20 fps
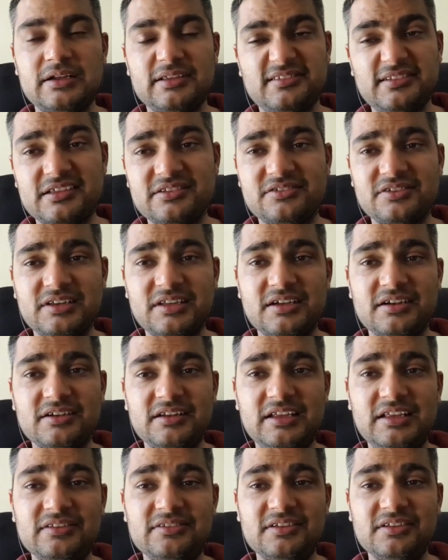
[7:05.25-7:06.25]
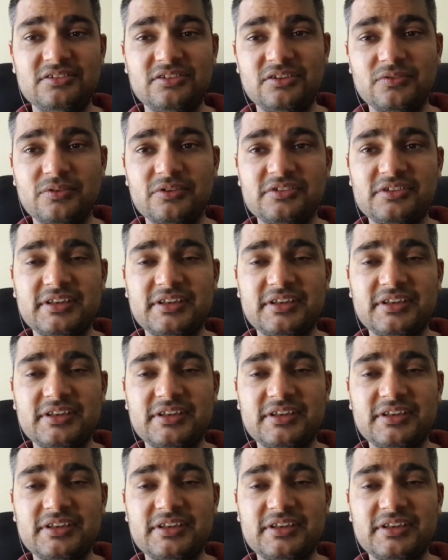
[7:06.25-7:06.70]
Essentially, her ECG was